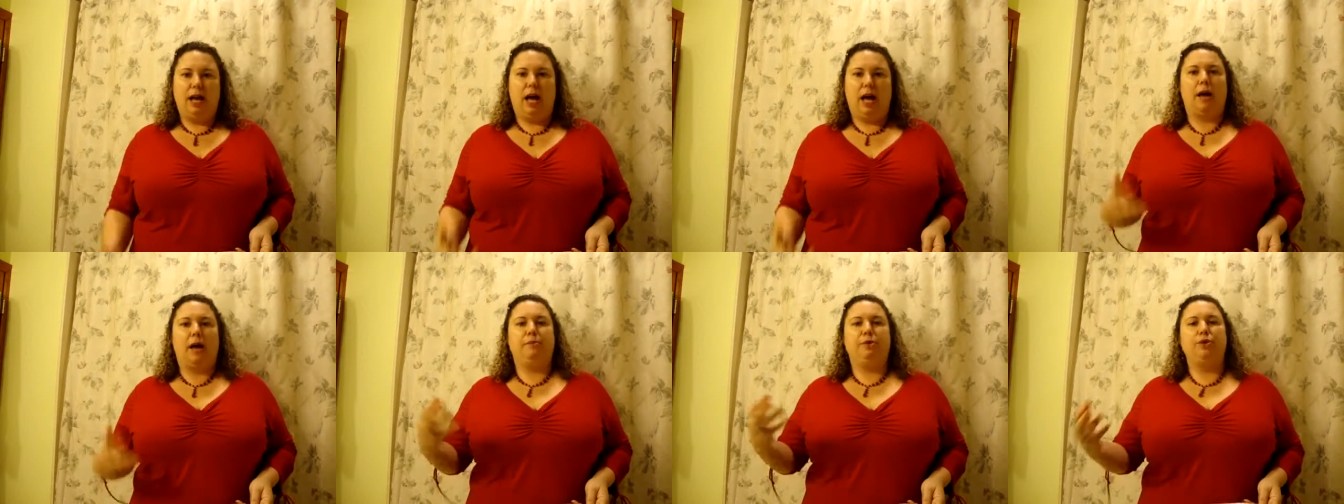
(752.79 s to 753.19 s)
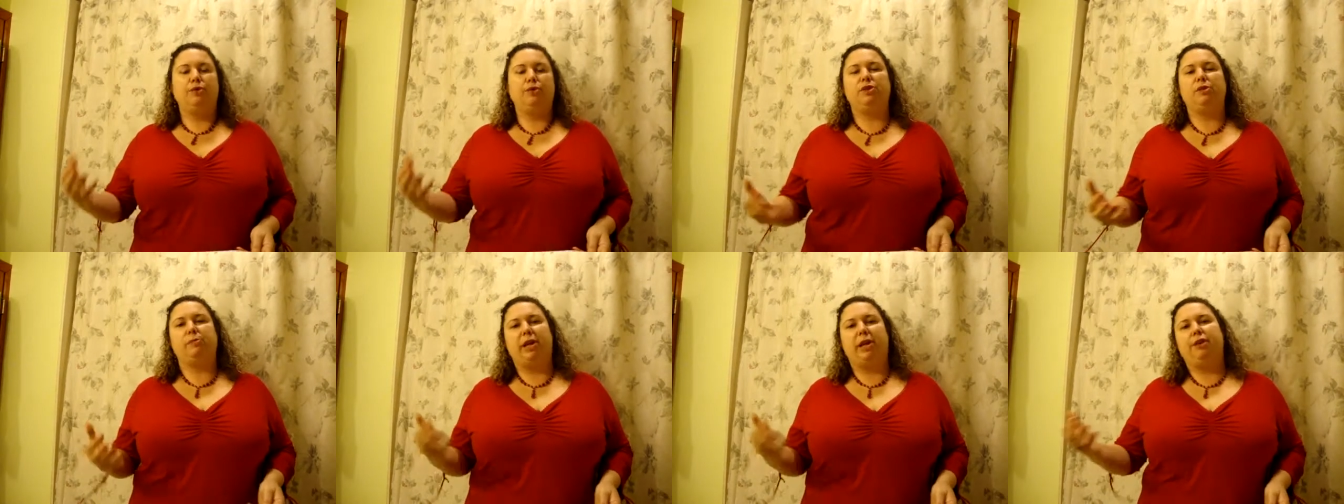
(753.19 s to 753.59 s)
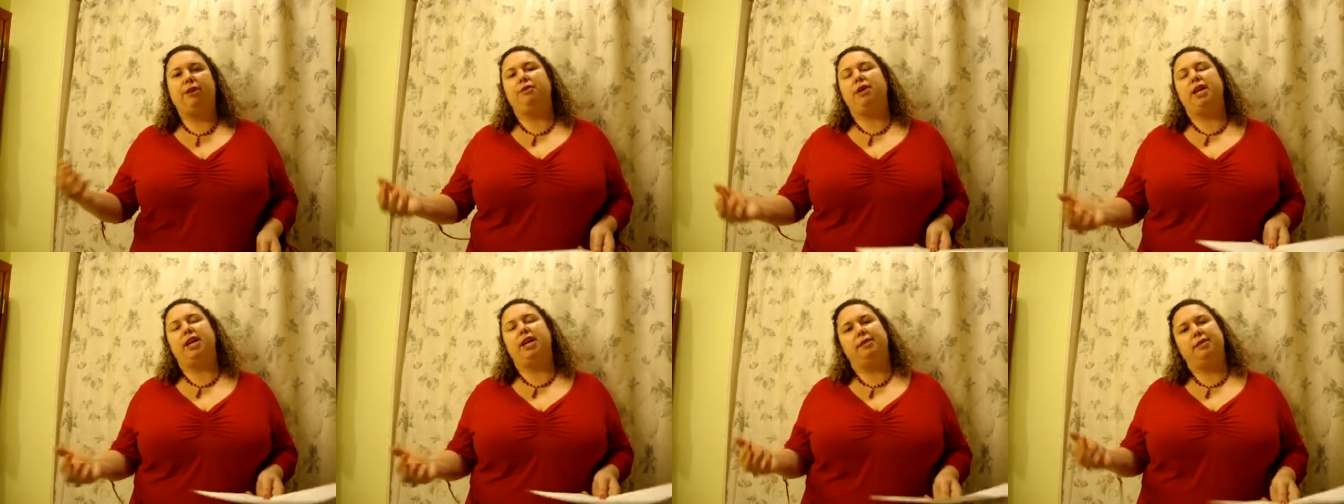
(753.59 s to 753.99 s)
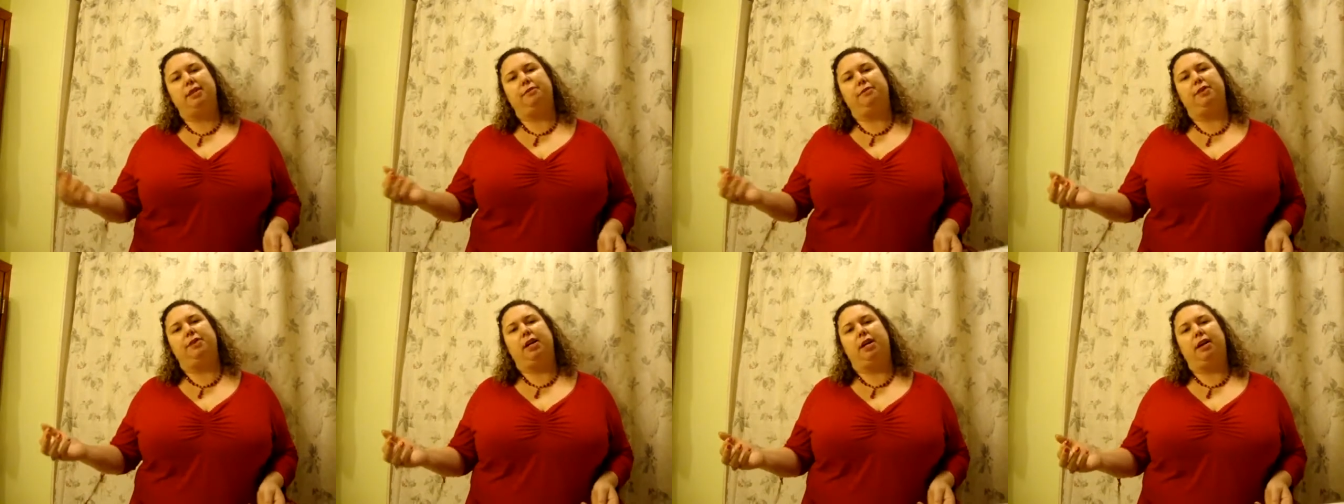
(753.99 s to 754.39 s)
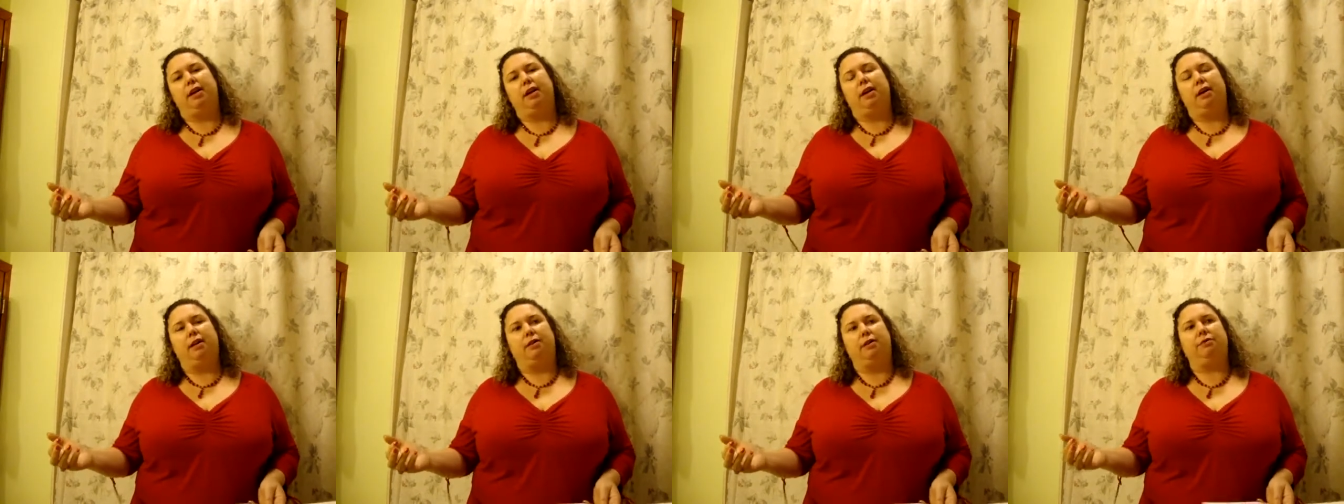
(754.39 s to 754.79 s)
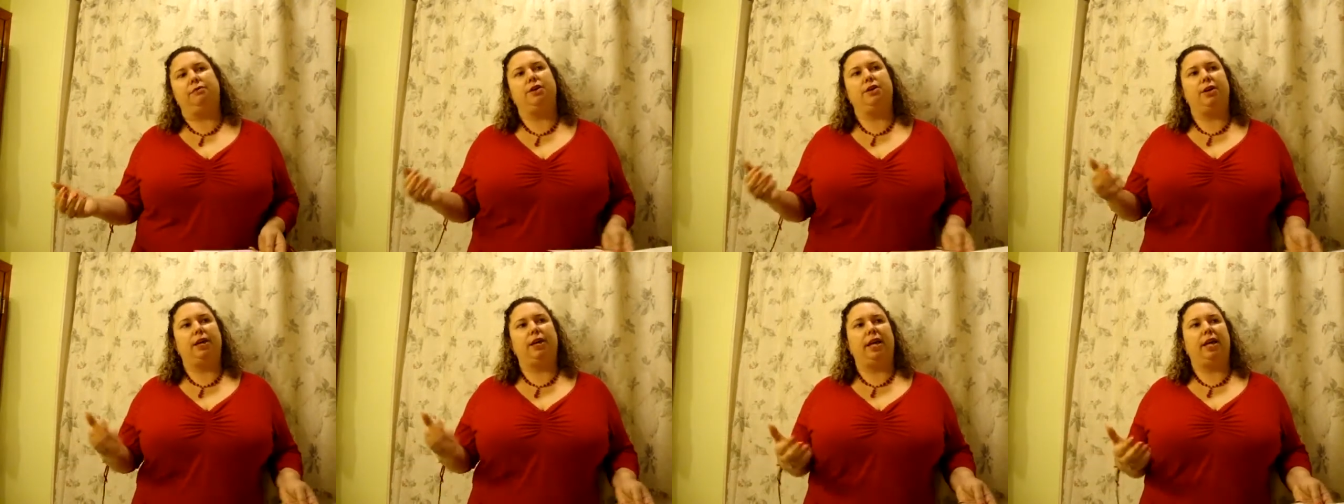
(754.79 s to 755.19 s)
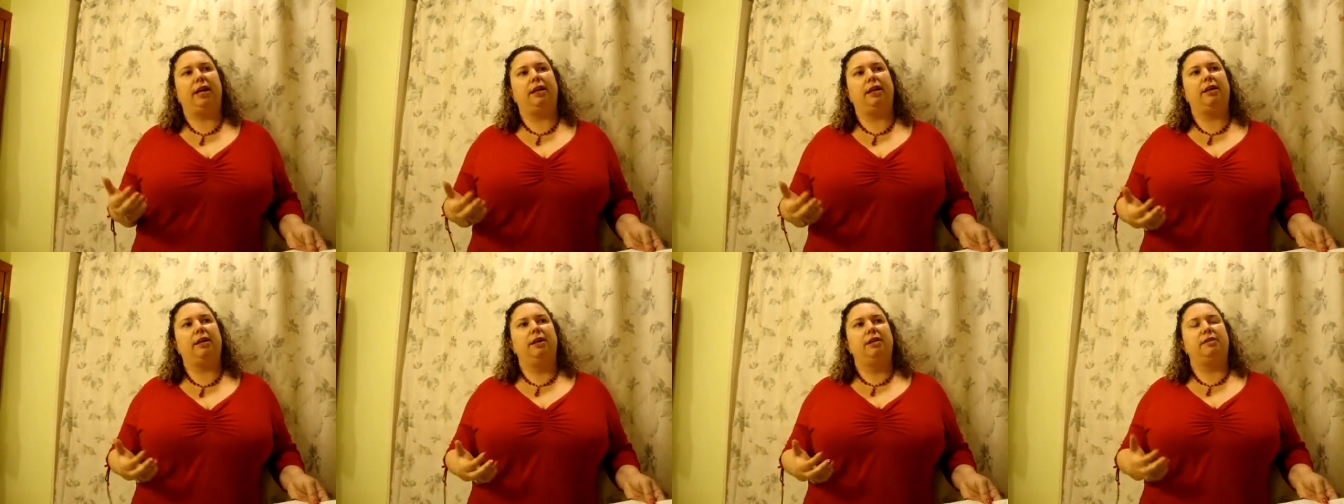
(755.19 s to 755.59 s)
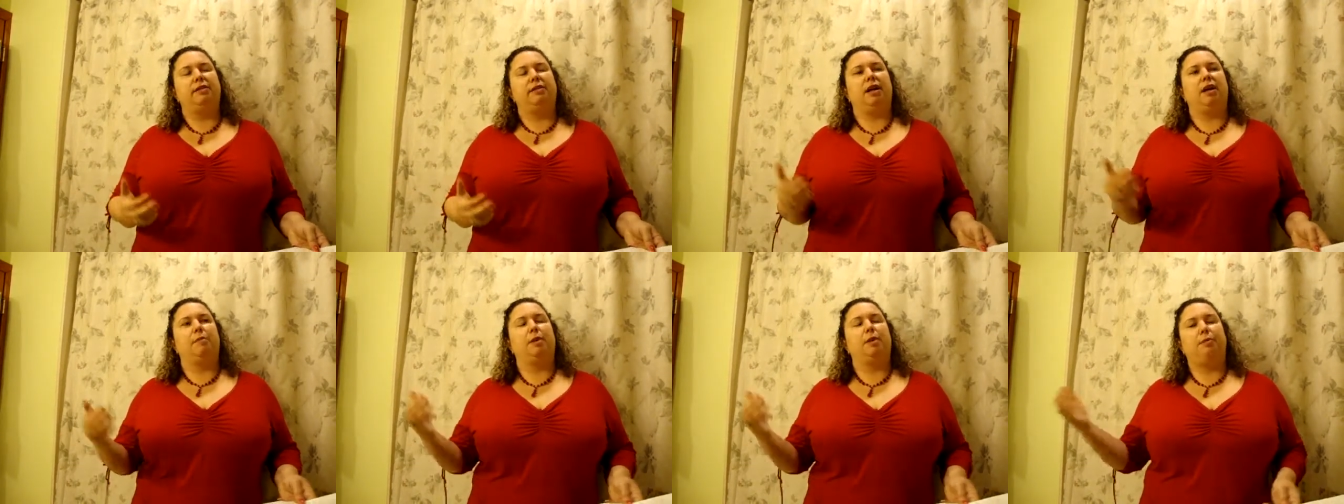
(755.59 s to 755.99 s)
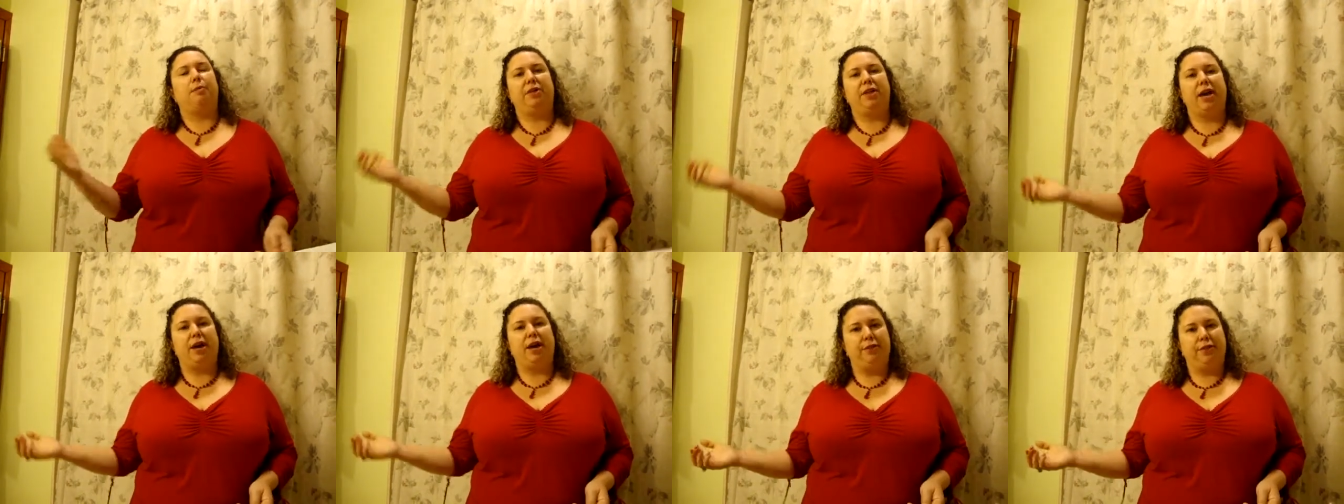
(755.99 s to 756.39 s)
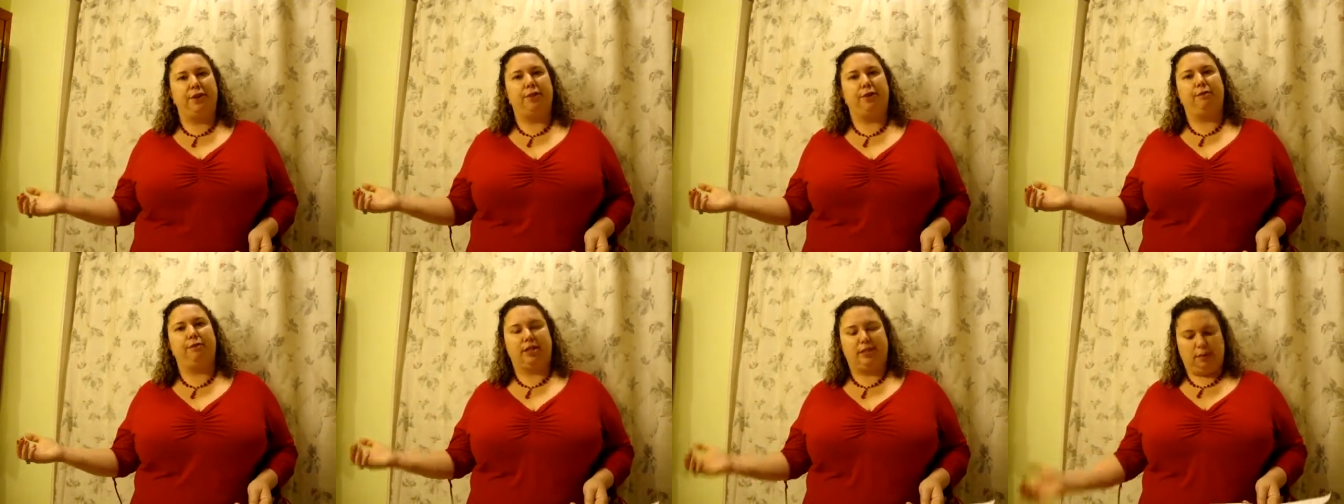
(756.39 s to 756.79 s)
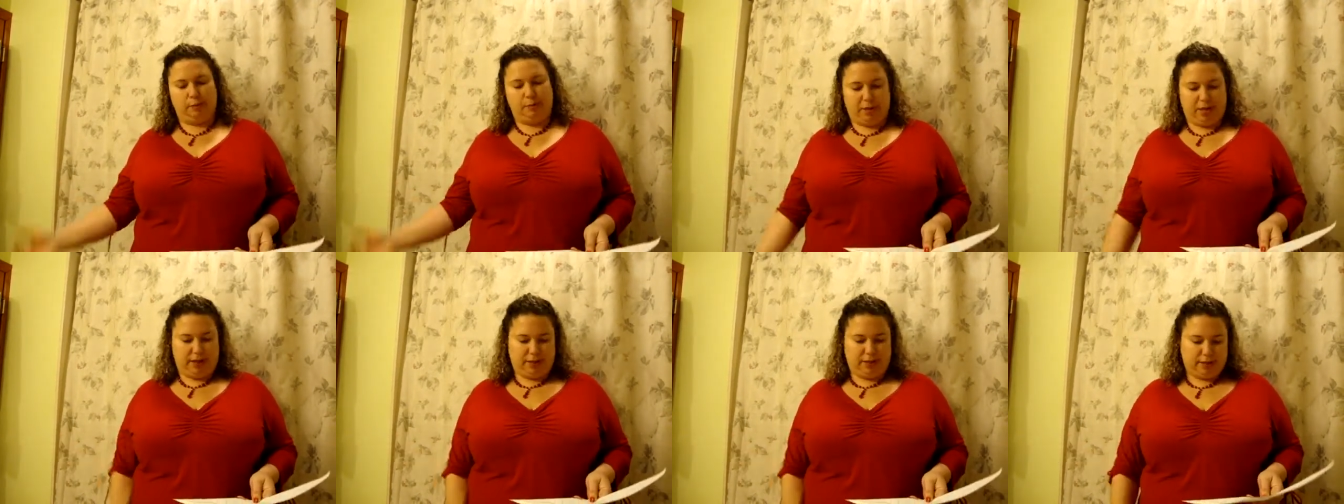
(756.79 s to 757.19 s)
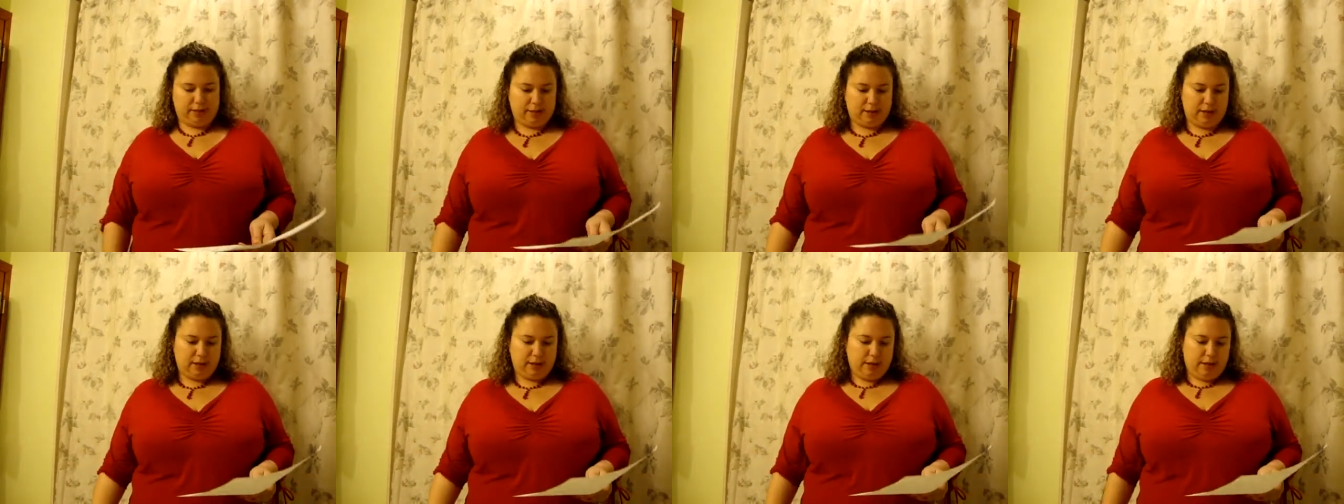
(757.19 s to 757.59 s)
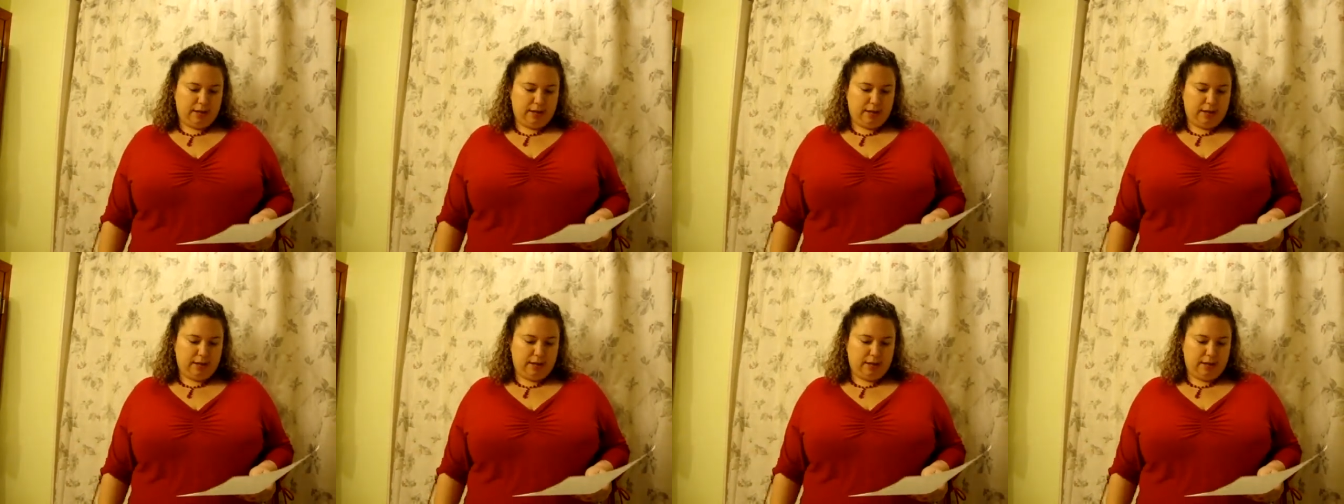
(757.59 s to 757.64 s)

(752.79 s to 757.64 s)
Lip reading: I'm using my creativity of cooking to come up with healthier recipes.